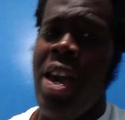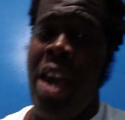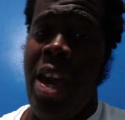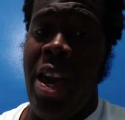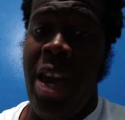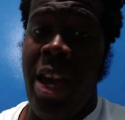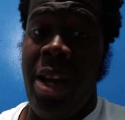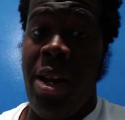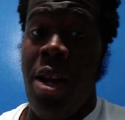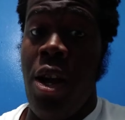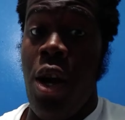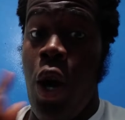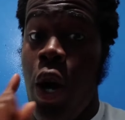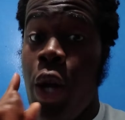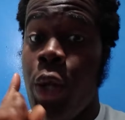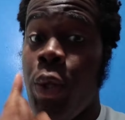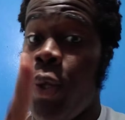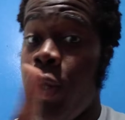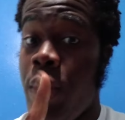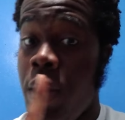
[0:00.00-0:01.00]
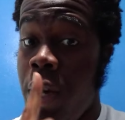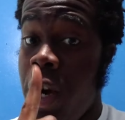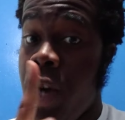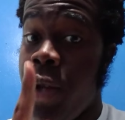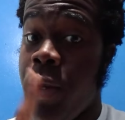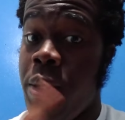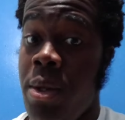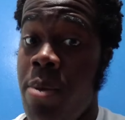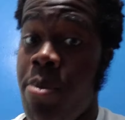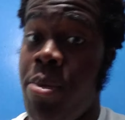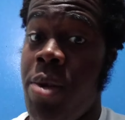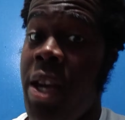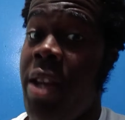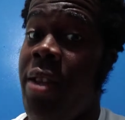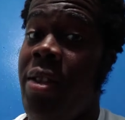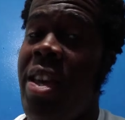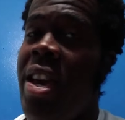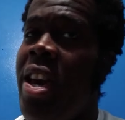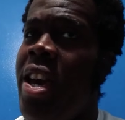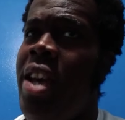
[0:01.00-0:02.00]
And on to the other
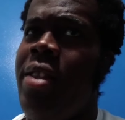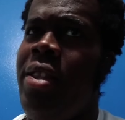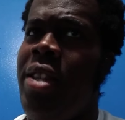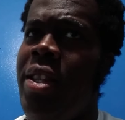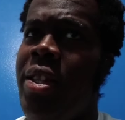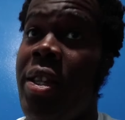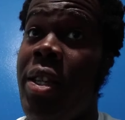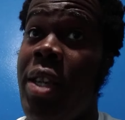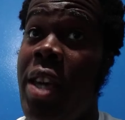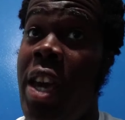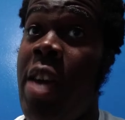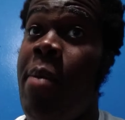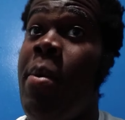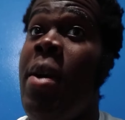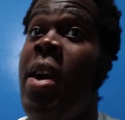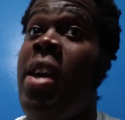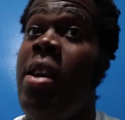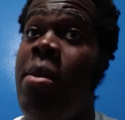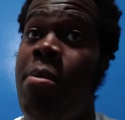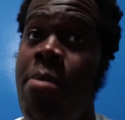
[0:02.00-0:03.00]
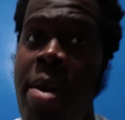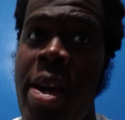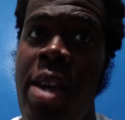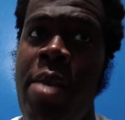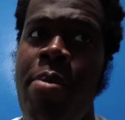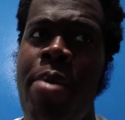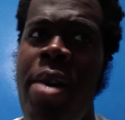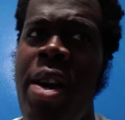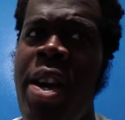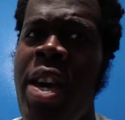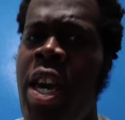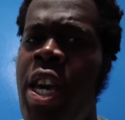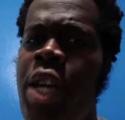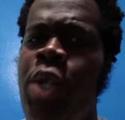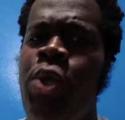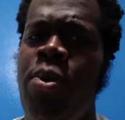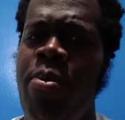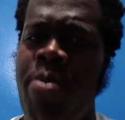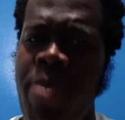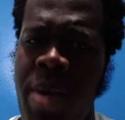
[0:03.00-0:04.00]
complaint that the game ain't made by
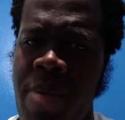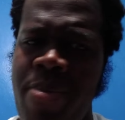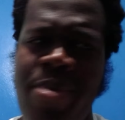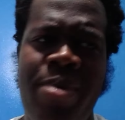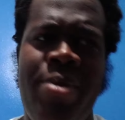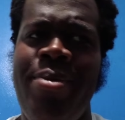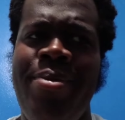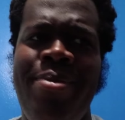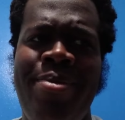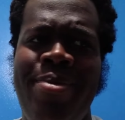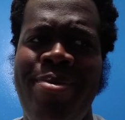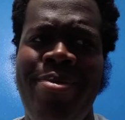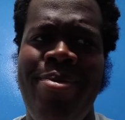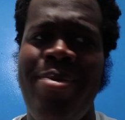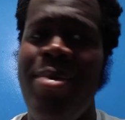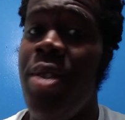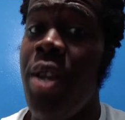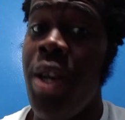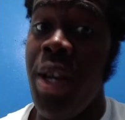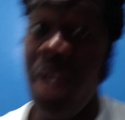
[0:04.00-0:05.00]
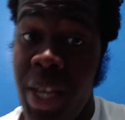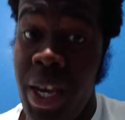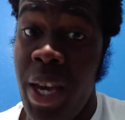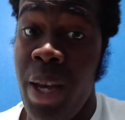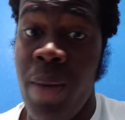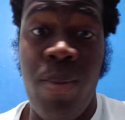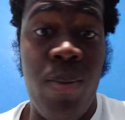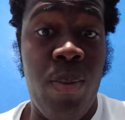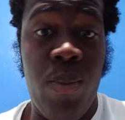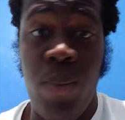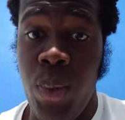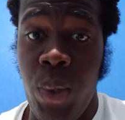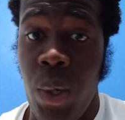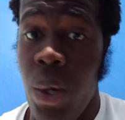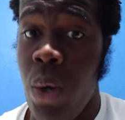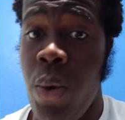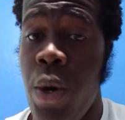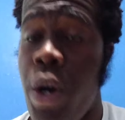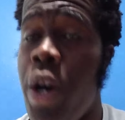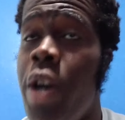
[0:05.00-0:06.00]
Asian people. Again,
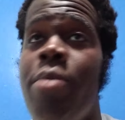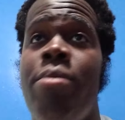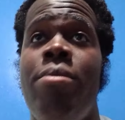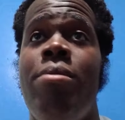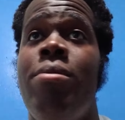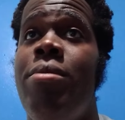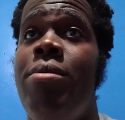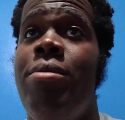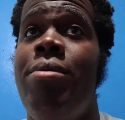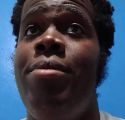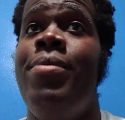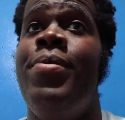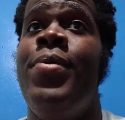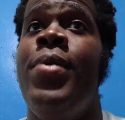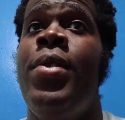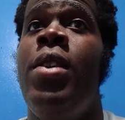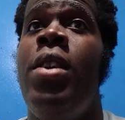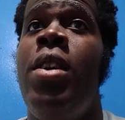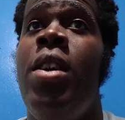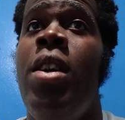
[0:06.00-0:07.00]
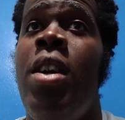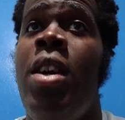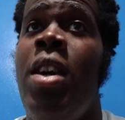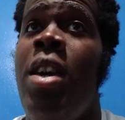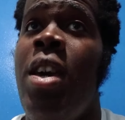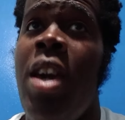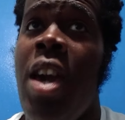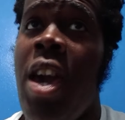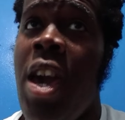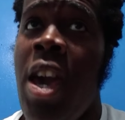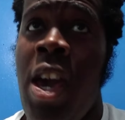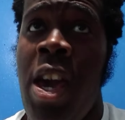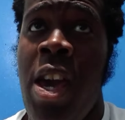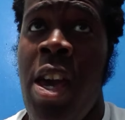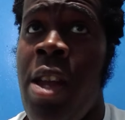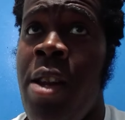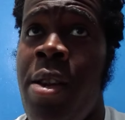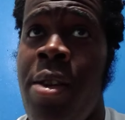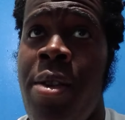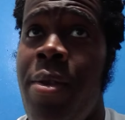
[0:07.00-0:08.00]
so what?
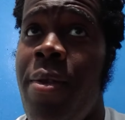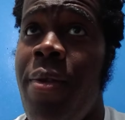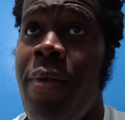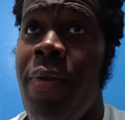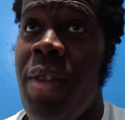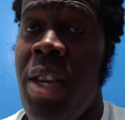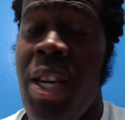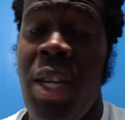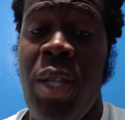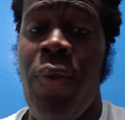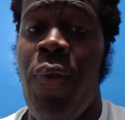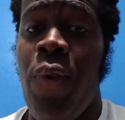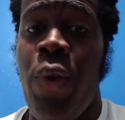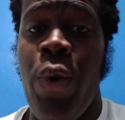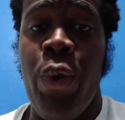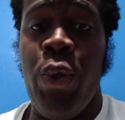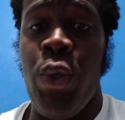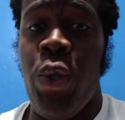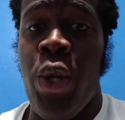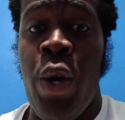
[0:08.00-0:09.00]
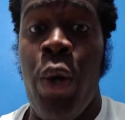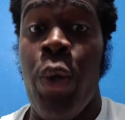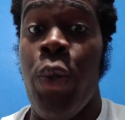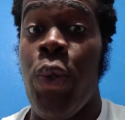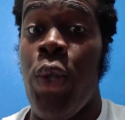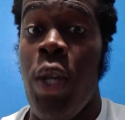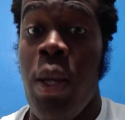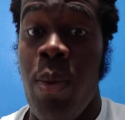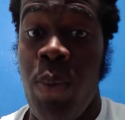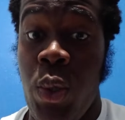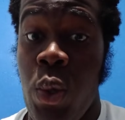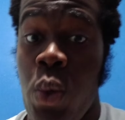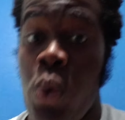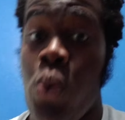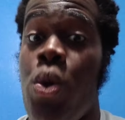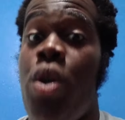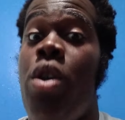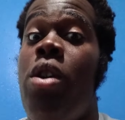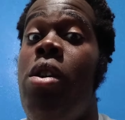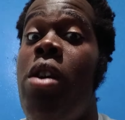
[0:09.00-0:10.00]
And these fools don't seem to
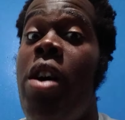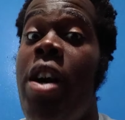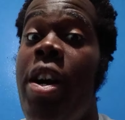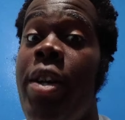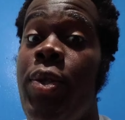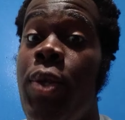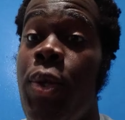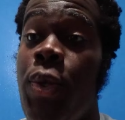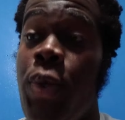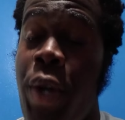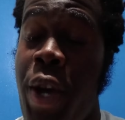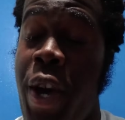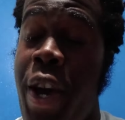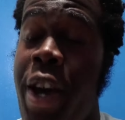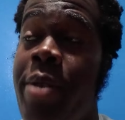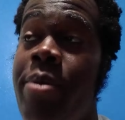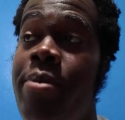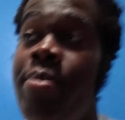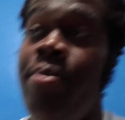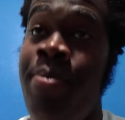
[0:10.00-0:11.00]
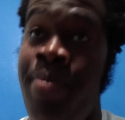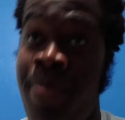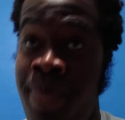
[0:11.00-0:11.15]
realize is that